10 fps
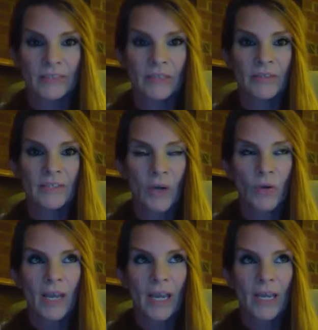So it's
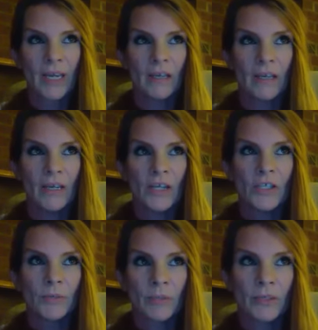okay
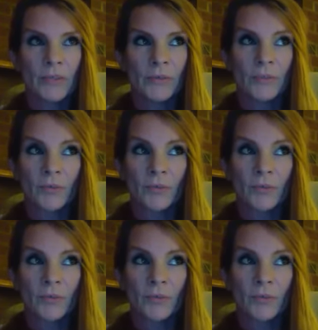to pollute